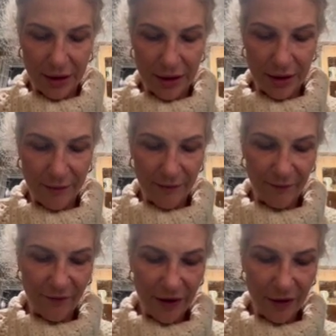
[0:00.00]
I'm
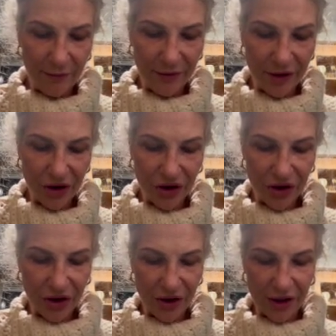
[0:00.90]
very
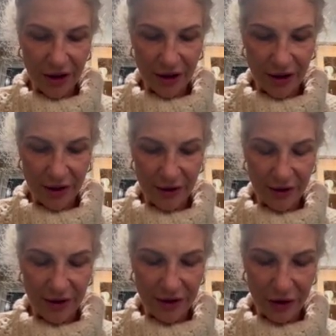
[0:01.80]
much
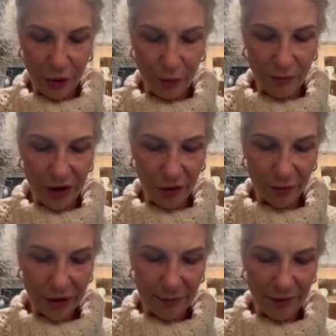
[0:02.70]
into meal
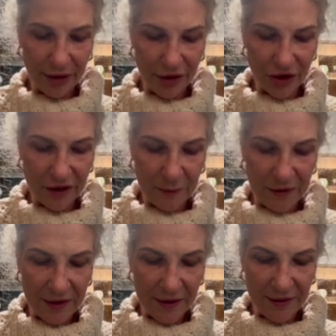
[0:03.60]
prepping just
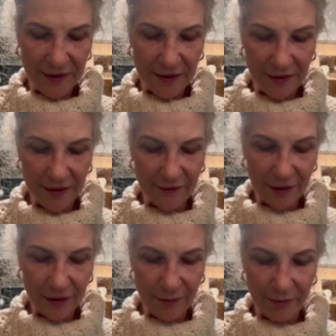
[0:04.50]
because it is
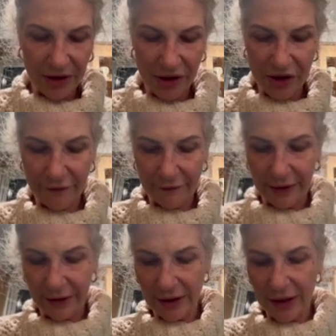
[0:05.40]
very budget
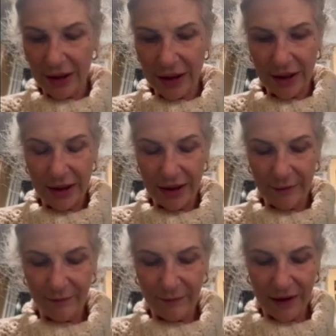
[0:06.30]
friendly.
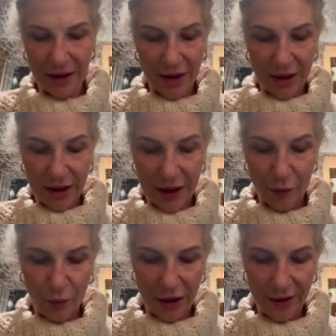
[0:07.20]
I
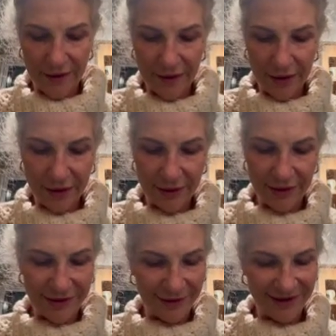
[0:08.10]
was
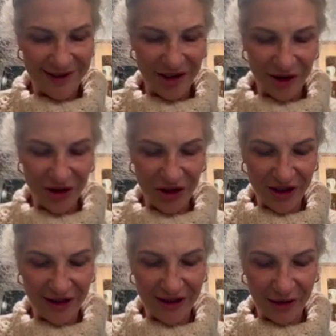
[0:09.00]
indulging
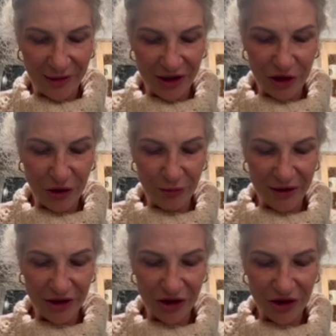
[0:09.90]
a little bit too
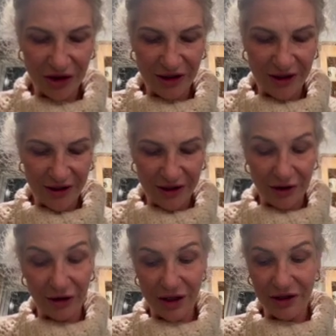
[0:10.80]
much, a
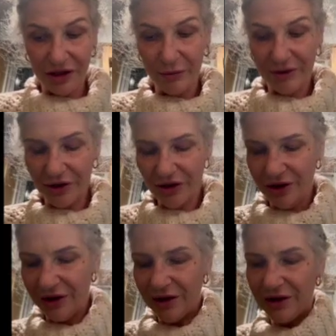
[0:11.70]
lot too much,
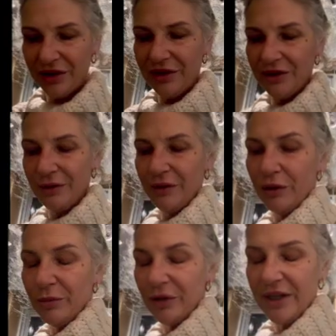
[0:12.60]
into
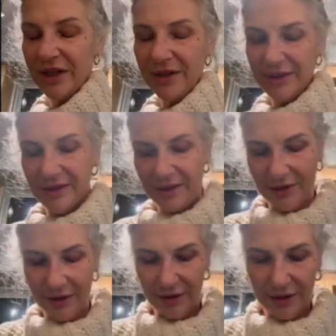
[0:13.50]
Uber Eats
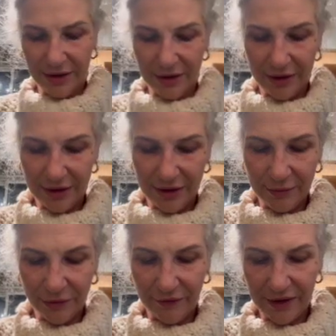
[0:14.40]
in the
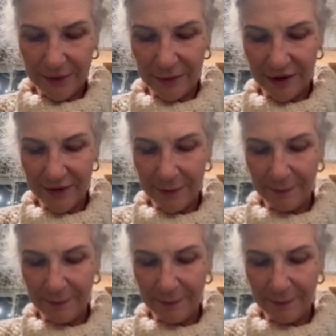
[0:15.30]
previous months.